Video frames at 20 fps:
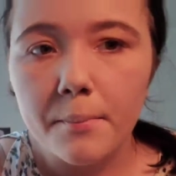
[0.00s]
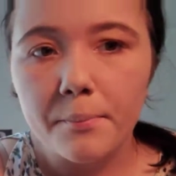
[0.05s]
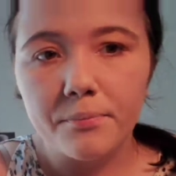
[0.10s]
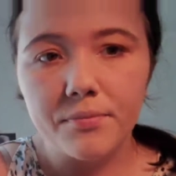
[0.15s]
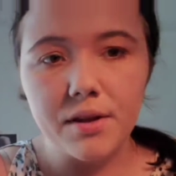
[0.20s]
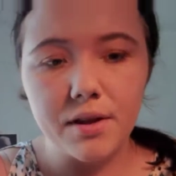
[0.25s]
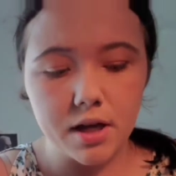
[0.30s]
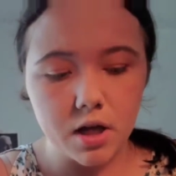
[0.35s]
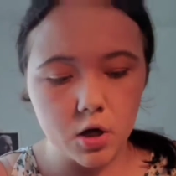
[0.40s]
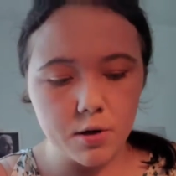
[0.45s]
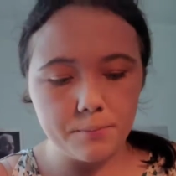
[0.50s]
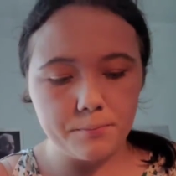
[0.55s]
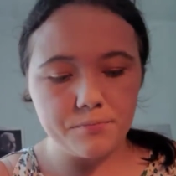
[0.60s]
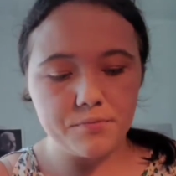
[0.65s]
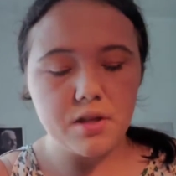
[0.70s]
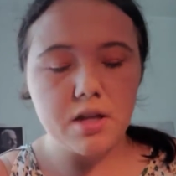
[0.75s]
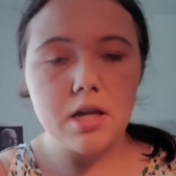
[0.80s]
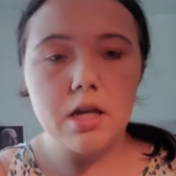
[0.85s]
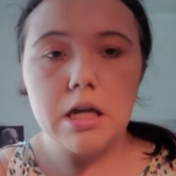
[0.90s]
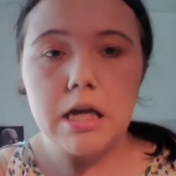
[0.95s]
there you go.
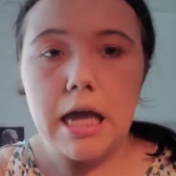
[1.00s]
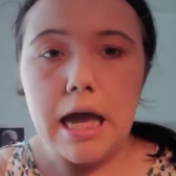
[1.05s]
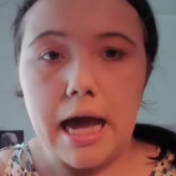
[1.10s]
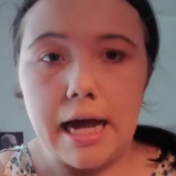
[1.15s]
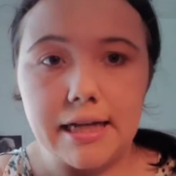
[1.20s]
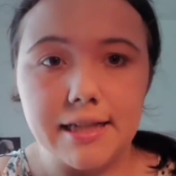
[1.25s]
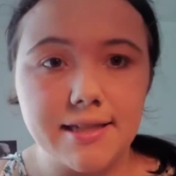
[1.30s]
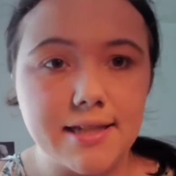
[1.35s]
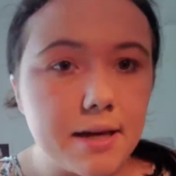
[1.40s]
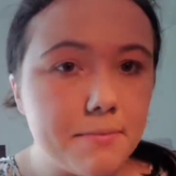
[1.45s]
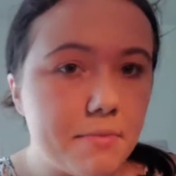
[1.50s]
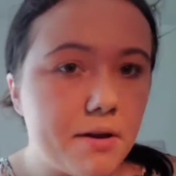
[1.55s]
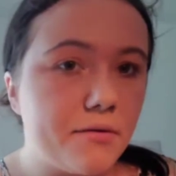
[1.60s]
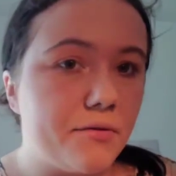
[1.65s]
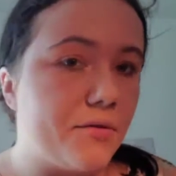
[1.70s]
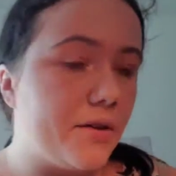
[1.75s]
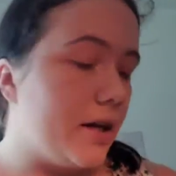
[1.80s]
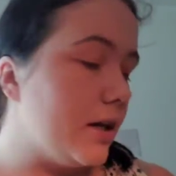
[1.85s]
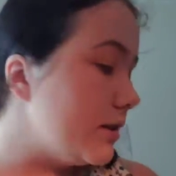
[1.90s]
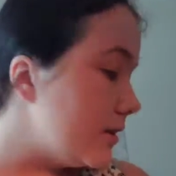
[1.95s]
I set my
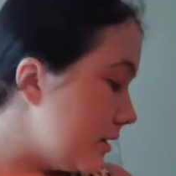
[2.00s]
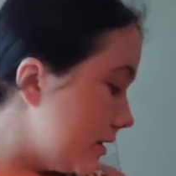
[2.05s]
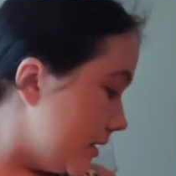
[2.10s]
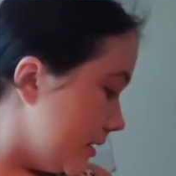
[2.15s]
face.